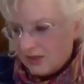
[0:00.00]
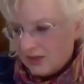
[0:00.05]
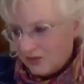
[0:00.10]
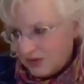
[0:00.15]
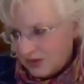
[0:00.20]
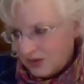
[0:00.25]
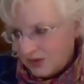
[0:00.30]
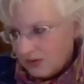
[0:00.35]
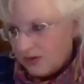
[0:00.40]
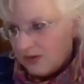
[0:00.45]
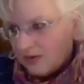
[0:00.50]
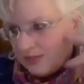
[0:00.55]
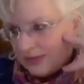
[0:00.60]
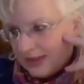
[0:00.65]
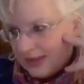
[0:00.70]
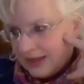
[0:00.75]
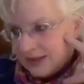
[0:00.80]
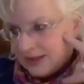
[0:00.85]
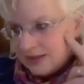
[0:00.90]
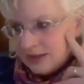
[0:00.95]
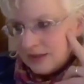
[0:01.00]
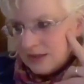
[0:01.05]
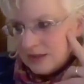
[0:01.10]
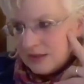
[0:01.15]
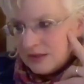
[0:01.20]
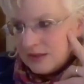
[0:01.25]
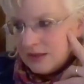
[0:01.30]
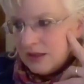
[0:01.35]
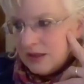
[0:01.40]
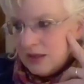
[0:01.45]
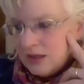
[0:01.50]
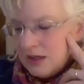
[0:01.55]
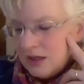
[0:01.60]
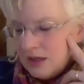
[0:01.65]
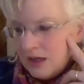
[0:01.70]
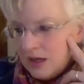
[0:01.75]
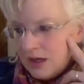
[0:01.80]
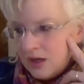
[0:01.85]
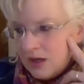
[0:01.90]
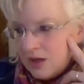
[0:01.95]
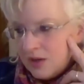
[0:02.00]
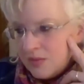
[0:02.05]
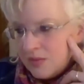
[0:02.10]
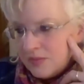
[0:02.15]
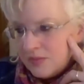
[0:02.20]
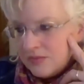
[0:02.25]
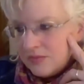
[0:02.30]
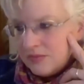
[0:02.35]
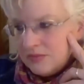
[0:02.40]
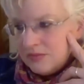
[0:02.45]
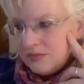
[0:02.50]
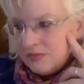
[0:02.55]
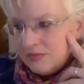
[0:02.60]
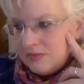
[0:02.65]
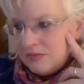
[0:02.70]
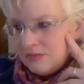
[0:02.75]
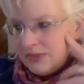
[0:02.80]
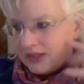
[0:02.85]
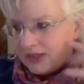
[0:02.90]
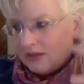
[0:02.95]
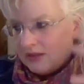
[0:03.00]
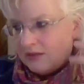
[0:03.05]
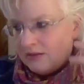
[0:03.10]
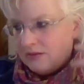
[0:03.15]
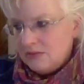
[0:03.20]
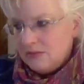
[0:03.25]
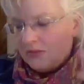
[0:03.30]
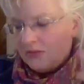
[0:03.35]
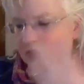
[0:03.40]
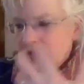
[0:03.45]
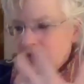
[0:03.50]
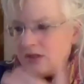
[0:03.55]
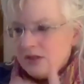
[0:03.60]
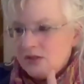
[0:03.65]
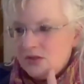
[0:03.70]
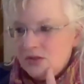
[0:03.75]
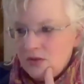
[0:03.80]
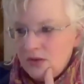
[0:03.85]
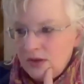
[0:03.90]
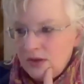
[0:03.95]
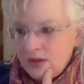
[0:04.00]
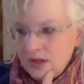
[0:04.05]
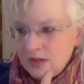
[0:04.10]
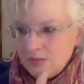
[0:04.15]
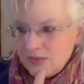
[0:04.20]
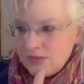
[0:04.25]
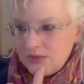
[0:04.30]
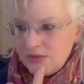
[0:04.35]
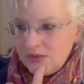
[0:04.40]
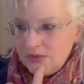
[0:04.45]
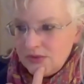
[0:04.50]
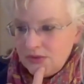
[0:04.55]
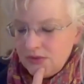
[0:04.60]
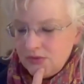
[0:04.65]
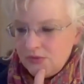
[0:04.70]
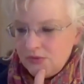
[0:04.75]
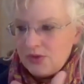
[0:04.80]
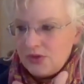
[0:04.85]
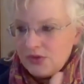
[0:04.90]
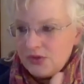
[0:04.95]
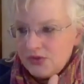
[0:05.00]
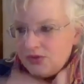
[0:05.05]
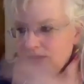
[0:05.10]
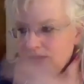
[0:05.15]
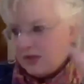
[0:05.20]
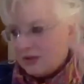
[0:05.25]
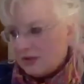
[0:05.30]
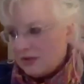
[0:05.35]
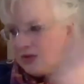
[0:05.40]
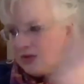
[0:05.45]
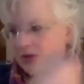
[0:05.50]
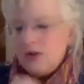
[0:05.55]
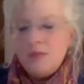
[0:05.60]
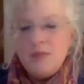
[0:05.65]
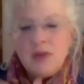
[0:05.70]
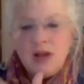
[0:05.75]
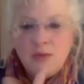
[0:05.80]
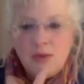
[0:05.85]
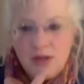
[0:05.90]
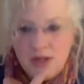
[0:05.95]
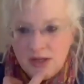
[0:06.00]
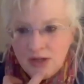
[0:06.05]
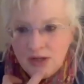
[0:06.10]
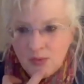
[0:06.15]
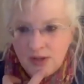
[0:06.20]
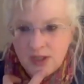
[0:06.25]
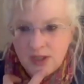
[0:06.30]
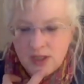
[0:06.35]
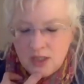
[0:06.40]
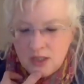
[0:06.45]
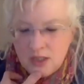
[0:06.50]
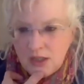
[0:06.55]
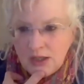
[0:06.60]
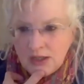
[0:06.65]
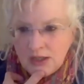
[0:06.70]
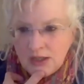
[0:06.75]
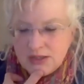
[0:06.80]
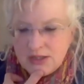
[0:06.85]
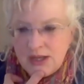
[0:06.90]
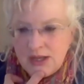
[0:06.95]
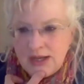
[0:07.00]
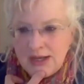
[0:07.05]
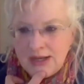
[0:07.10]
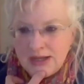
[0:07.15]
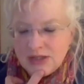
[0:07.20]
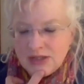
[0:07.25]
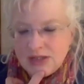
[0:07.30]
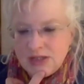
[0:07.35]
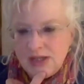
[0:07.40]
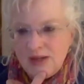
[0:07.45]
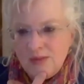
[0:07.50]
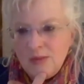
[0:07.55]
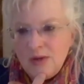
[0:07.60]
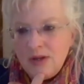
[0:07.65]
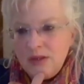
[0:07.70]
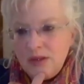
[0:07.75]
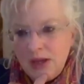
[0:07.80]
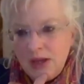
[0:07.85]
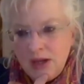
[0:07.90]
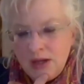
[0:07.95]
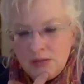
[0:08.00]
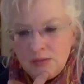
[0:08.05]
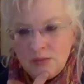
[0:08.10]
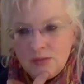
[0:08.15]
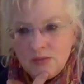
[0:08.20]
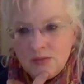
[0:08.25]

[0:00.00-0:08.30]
a few other places. Um, but really the story comes first and so on. But I want to hear what uh, Sy has to say about that.